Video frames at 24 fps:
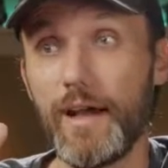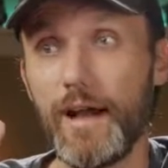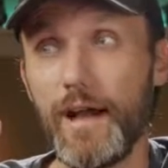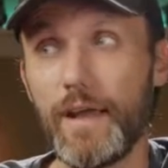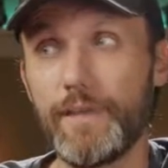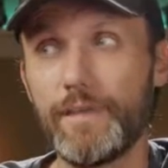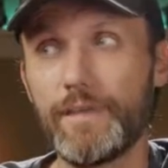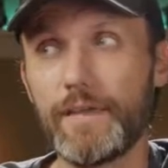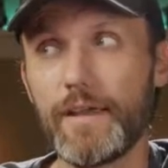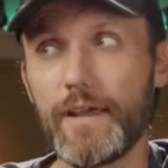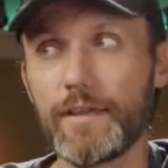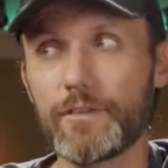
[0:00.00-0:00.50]

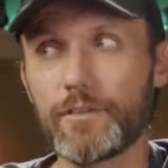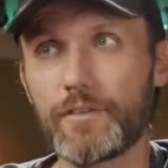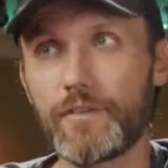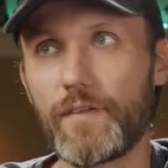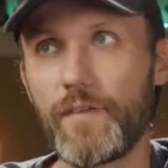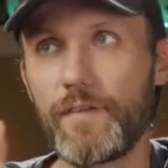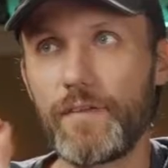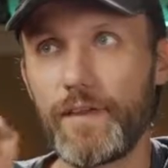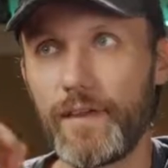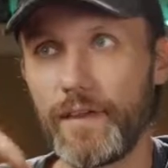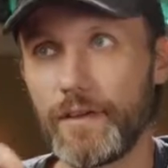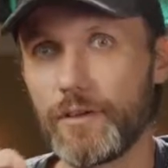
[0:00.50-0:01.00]
at the end of
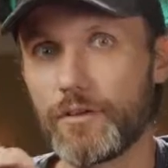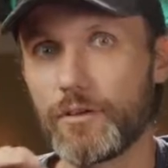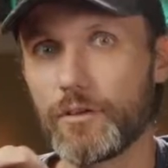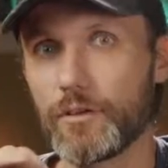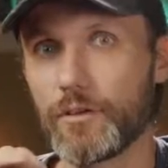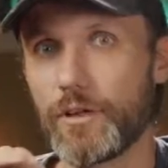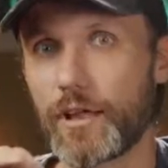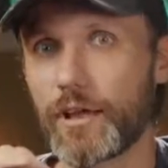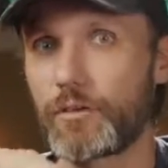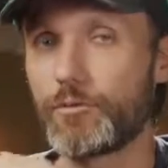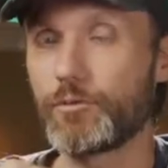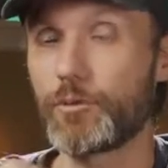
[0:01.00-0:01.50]
the day, though,
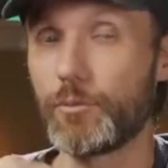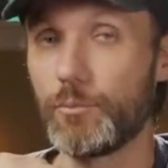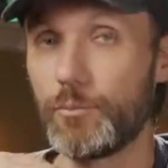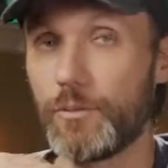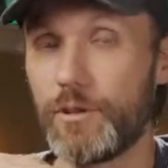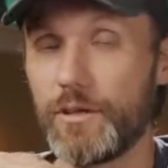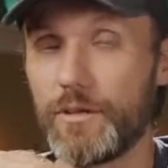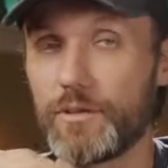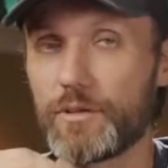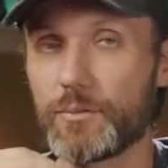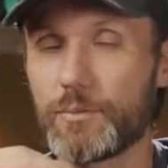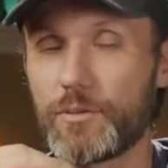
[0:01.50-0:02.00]
like for
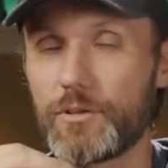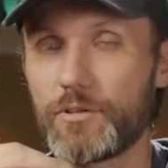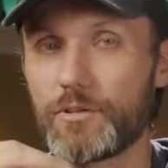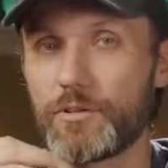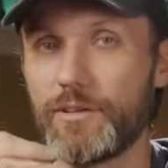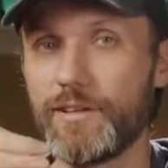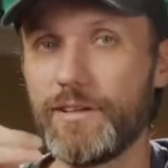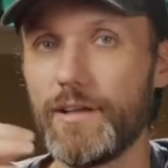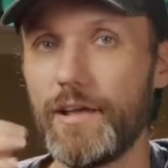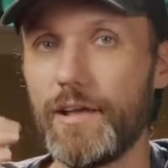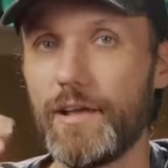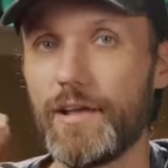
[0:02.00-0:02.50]
me
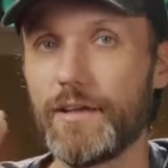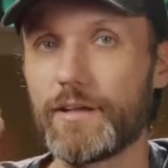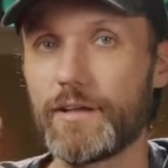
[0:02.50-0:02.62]
especially,